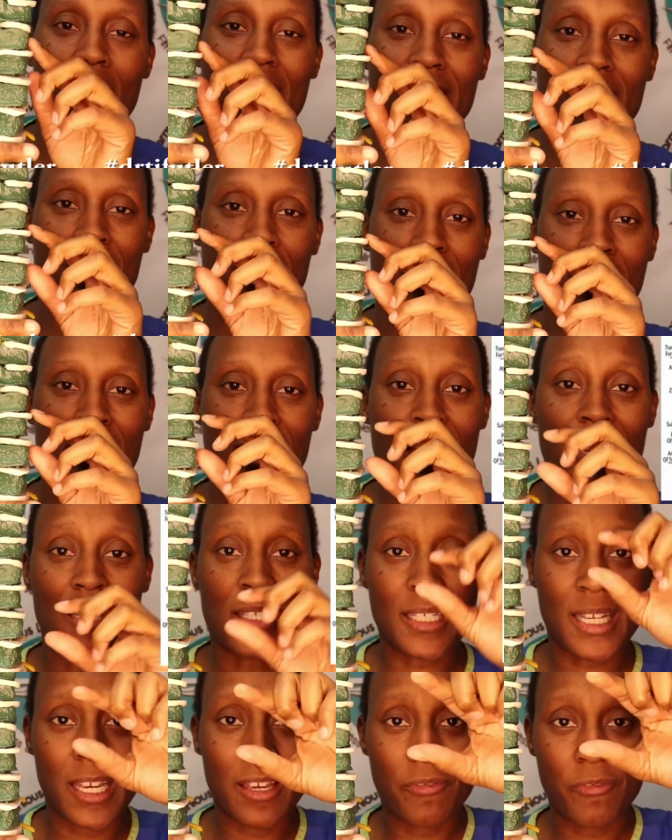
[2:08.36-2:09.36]
as the
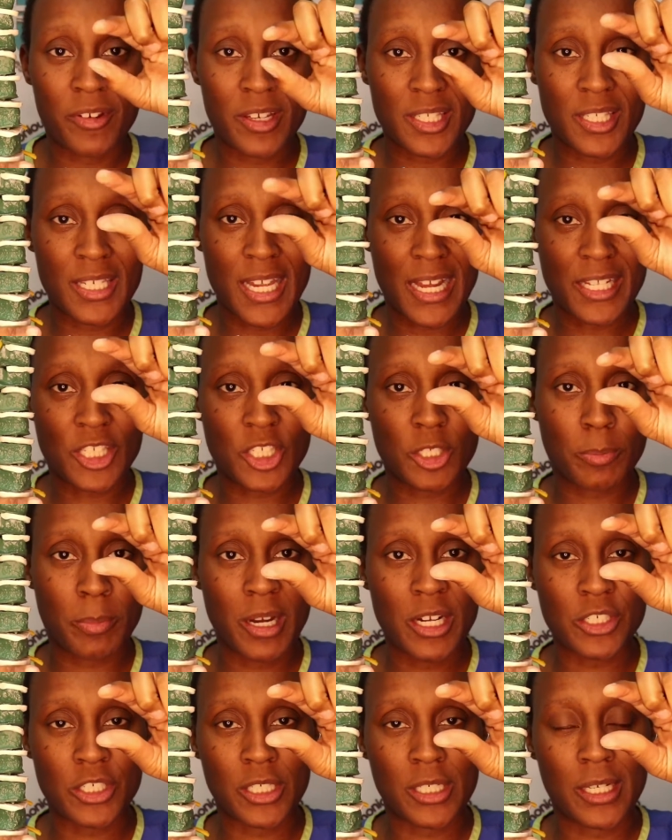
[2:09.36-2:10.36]
disc, if it's not
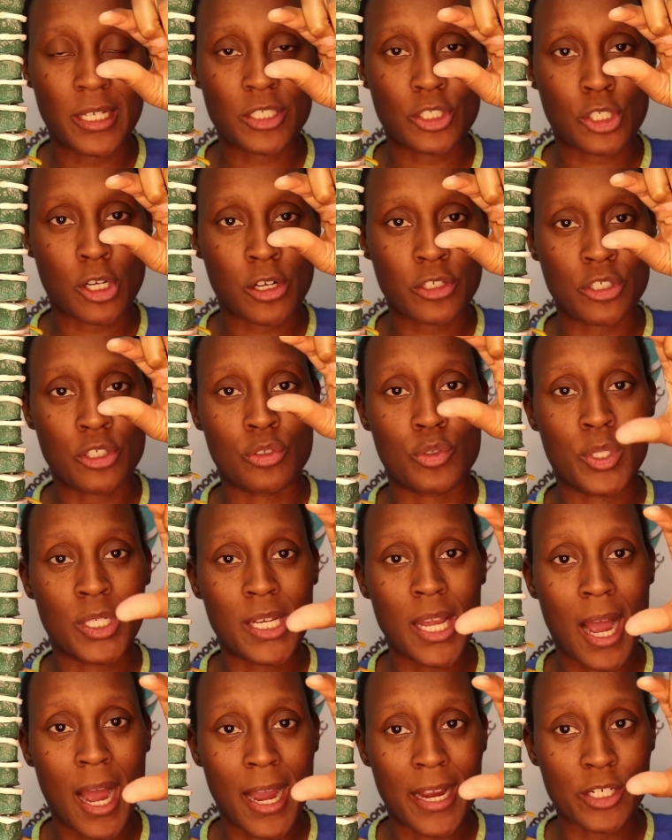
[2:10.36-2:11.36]
spongy, it starts to
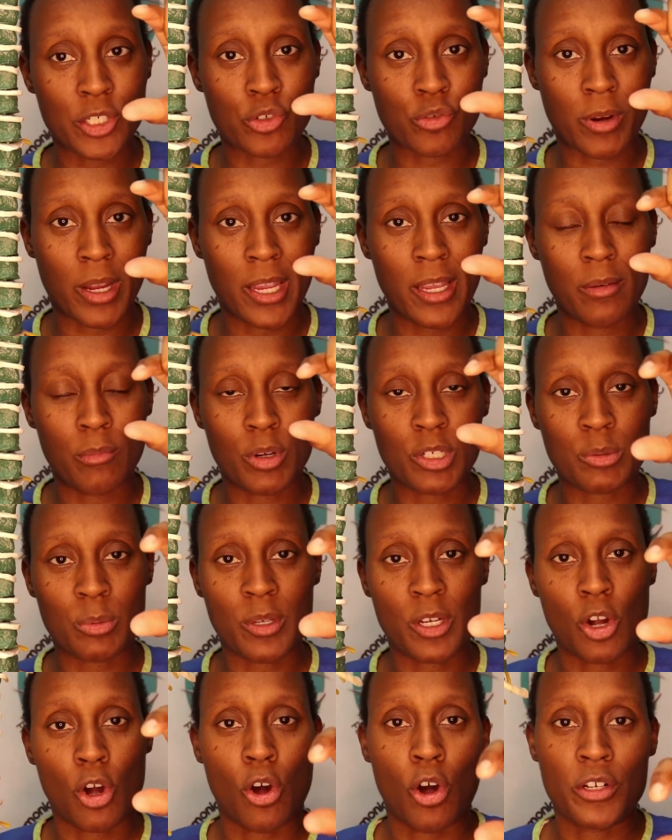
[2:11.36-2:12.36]
dehydrate, which
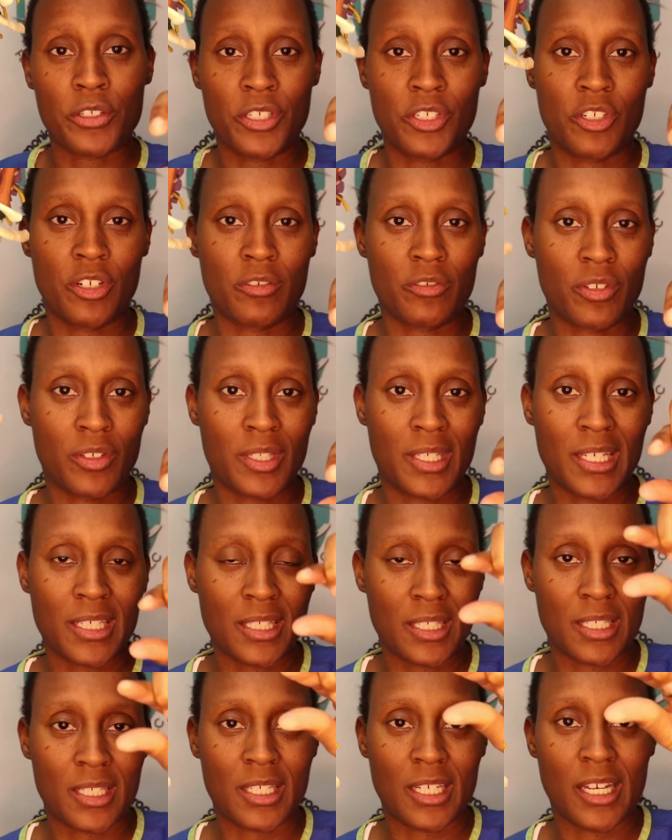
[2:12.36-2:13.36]
we call degenerative
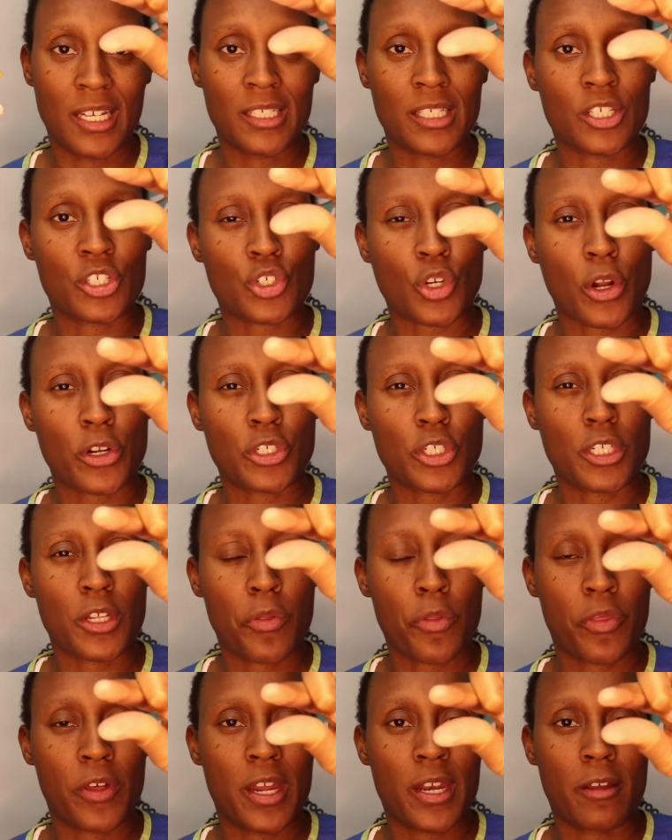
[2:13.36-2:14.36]
disc disease. It starts to
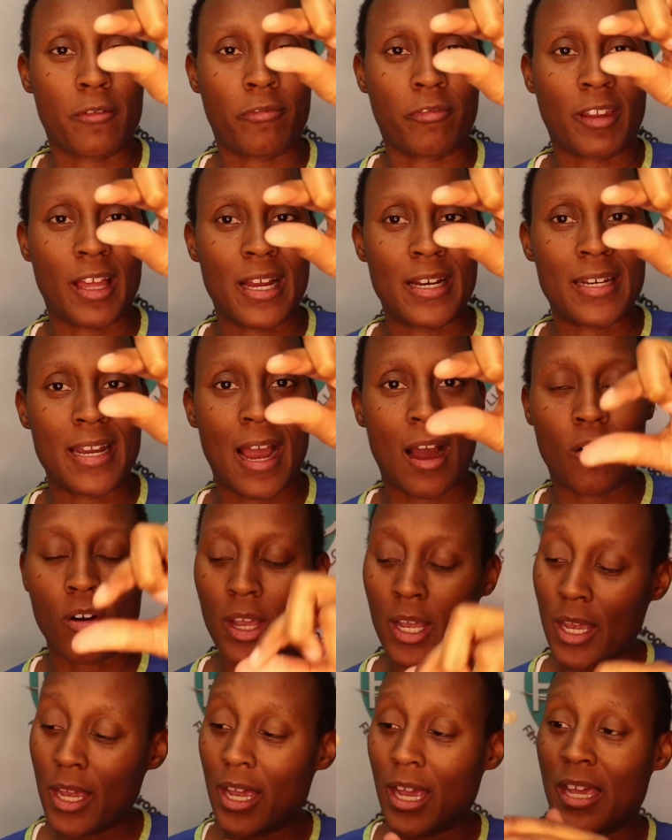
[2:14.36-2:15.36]
thin and flatten out,
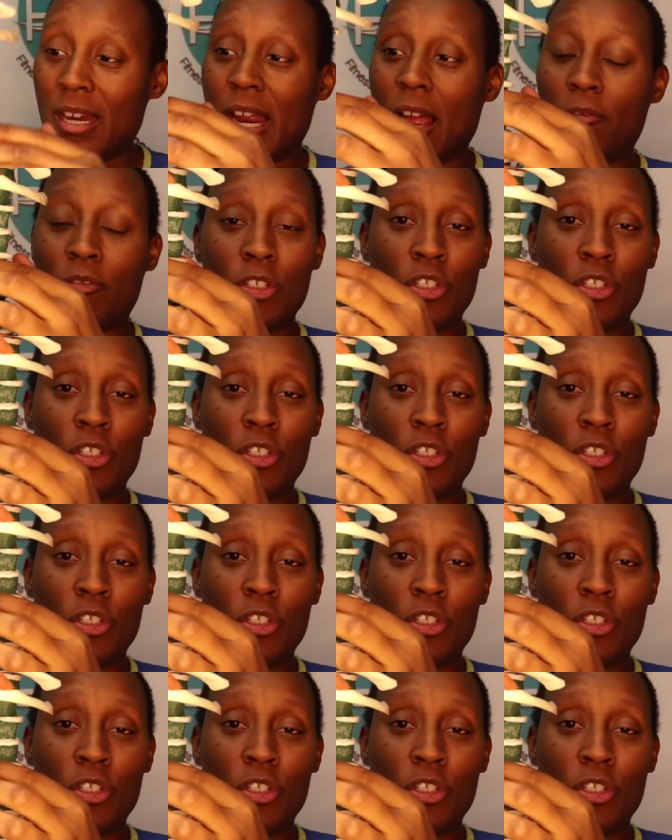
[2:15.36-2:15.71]
and that